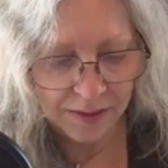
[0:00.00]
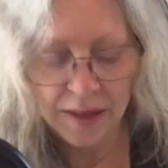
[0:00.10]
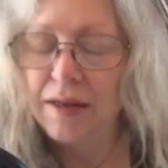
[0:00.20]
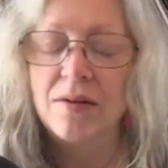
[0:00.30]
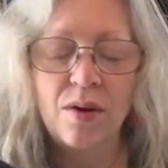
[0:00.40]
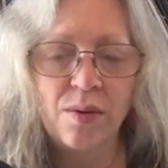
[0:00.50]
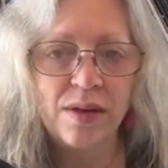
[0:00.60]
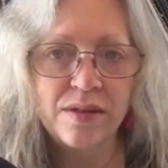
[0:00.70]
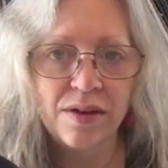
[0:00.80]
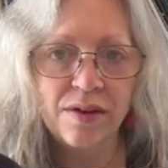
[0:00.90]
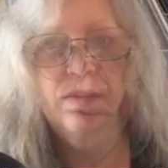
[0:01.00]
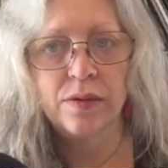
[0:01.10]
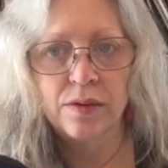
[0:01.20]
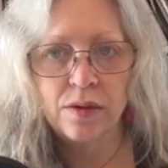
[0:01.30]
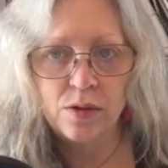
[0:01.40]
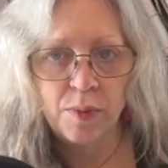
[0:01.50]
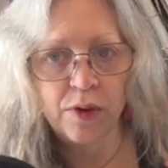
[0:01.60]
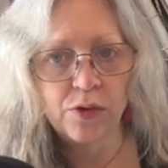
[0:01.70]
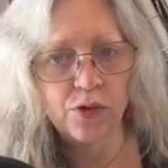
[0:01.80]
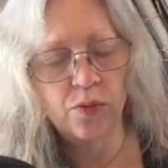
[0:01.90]
It'll go easier. The
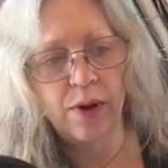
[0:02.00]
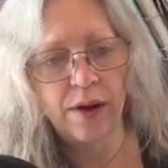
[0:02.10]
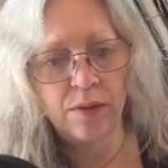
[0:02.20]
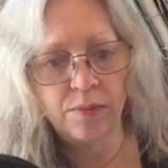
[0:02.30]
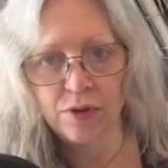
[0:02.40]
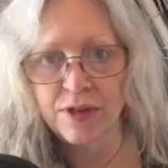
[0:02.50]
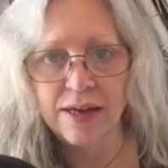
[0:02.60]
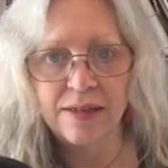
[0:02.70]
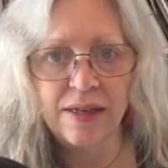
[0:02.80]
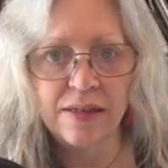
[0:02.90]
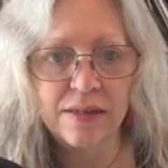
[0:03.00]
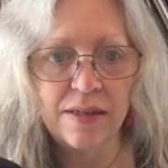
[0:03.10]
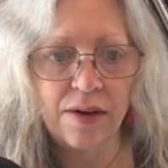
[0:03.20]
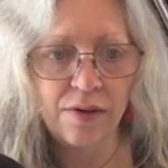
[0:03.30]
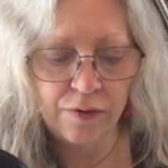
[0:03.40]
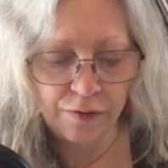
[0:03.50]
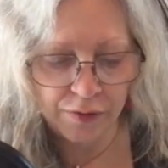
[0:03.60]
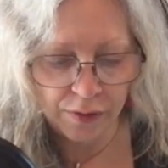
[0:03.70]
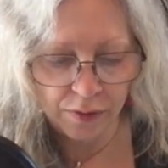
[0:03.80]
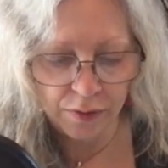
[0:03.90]
spiritual realm protecting
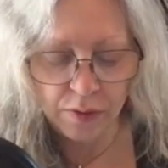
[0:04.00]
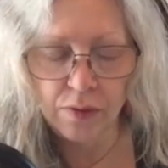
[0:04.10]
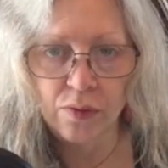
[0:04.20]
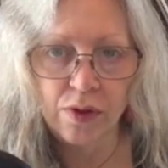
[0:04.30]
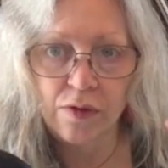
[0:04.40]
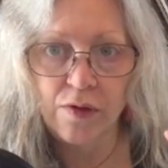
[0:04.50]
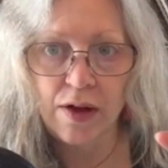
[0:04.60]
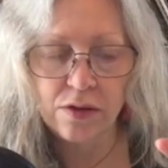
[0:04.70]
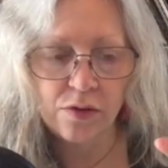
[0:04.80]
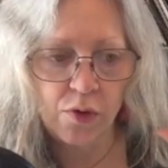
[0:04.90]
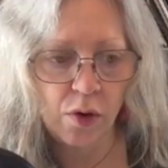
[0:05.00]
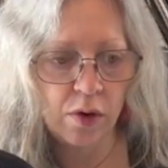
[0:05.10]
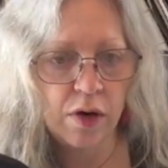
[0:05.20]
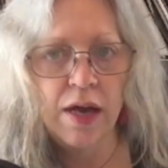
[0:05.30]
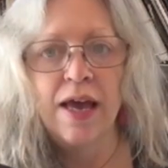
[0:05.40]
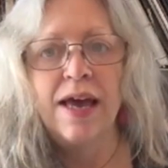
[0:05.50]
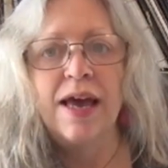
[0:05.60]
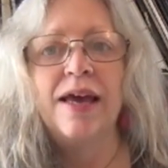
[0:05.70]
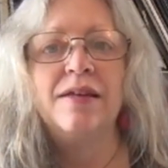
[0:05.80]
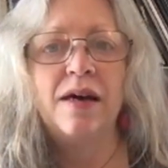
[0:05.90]
itself with the fox fur
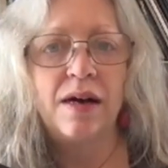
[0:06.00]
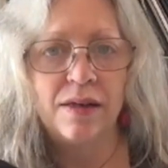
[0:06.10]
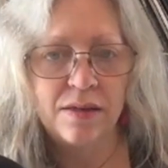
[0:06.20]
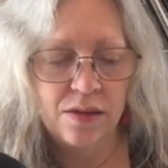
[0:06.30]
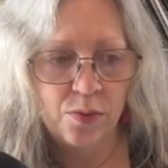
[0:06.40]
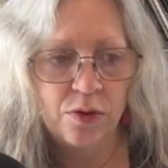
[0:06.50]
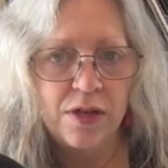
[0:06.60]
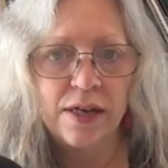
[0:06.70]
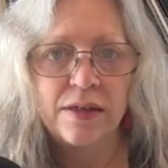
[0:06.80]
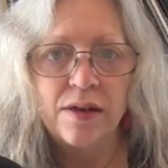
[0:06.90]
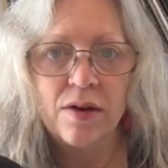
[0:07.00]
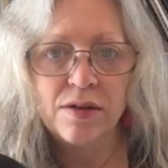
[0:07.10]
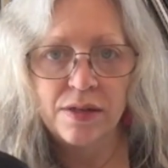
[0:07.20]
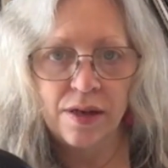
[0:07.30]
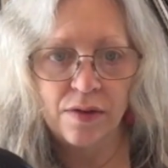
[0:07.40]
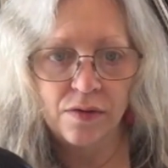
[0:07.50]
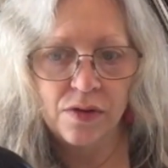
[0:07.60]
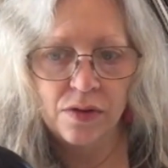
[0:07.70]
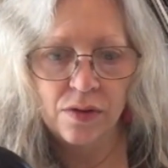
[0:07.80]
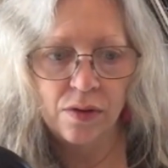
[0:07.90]
and us protecting
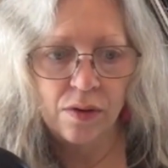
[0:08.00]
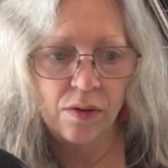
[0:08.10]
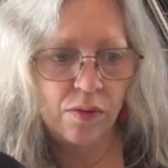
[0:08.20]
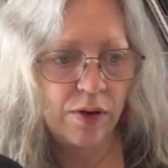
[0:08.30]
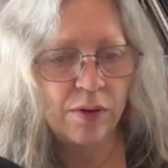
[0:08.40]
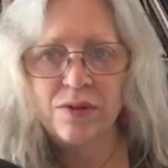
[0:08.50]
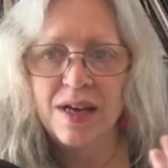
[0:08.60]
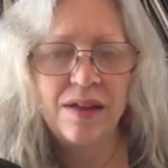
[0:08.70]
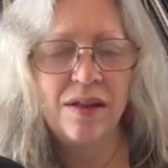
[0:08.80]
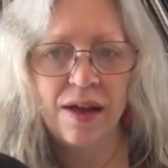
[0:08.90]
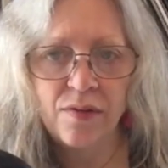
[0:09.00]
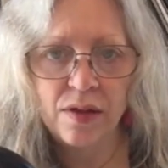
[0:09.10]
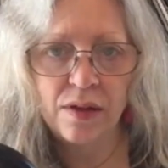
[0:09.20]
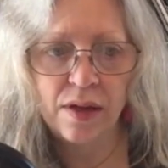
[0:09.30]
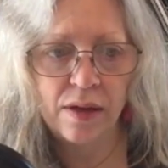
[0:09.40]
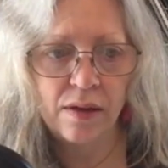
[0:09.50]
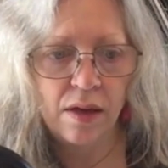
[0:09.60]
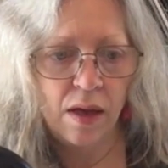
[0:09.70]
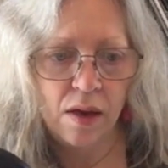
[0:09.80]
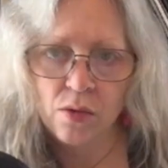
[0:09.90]
ourselves. We don't tell everything.
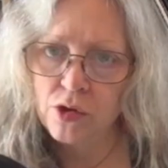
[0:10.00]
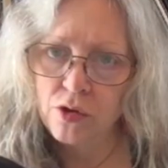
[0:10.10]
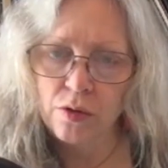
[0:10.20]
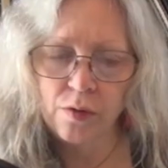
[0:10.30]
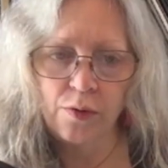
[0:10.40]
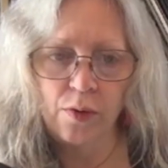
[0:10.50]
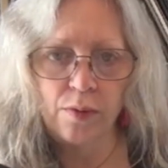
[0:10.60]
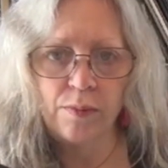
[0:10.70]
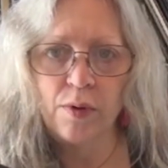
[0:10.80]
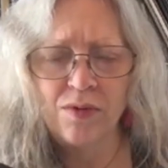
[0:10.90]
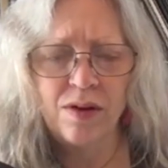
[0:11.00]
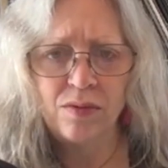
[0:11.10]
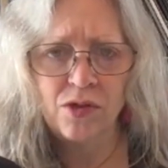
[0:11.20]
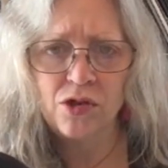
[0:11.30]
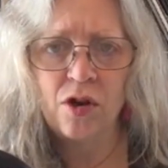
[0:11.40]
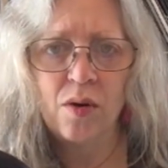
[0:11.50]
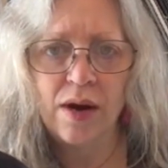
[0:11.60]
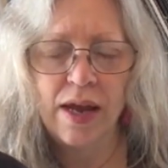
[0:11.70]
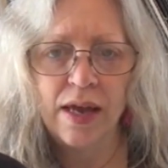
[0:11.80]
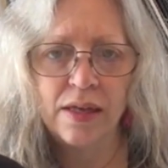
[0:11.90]
We're truthful, but we don't show
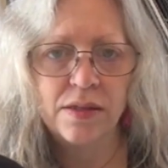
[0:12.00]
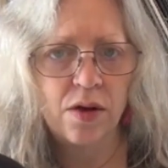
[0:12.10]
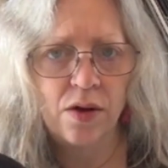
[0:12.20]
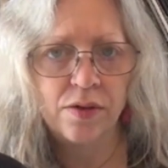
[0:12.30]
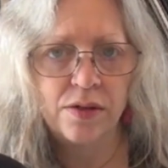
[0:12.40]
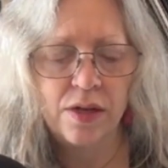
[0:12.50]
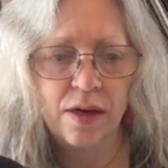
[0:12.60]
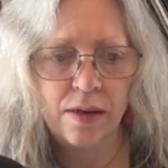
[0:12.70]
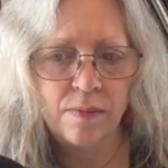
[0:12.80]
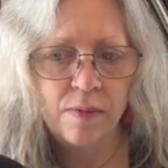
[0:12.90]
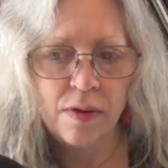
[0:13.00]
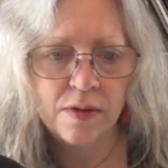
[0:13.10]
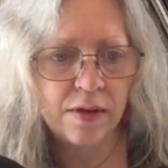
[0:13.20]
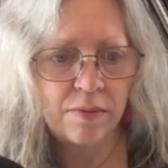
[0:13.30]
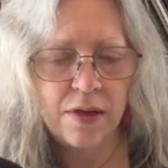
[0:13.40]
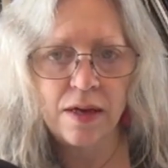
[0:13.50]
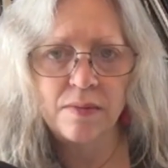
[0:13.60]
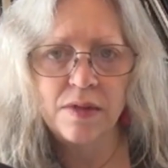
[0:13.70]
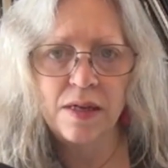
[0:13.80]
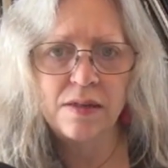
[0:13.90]
our hands all the time.
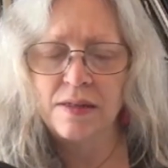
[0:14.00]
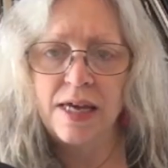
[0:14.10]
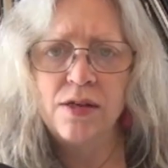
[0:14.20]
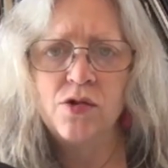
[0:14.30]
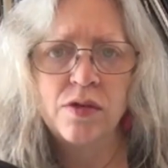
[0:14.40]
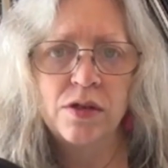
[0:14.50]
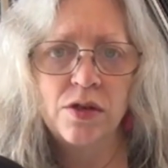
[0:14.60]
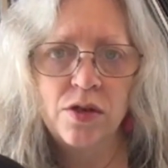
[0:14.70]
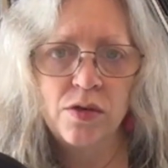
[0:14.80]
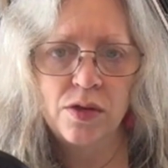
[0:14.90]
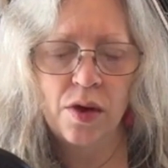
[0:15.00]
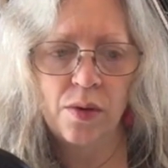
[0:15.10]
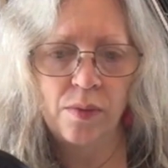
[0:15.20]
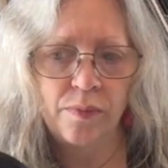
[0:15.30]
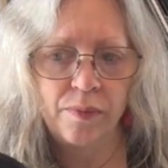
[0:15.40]
Sometimes it's dangerous to do so.